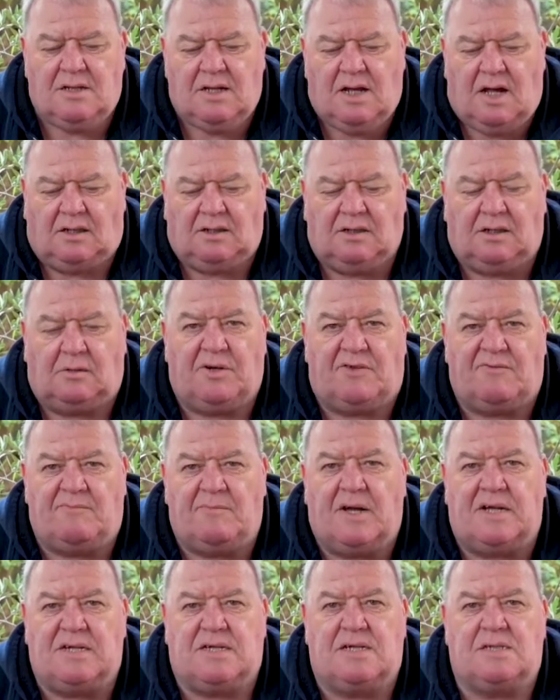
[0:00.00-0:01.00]
a little bit of
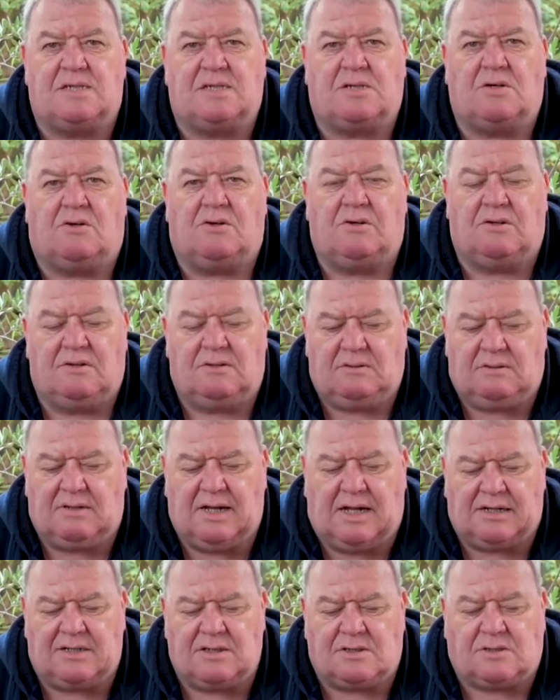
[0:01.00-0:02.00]
maintenance on
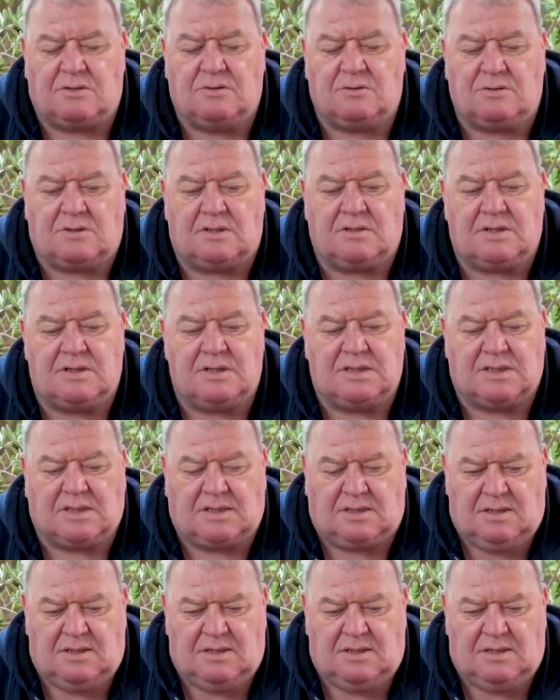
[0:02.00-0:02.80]
garden tools, and these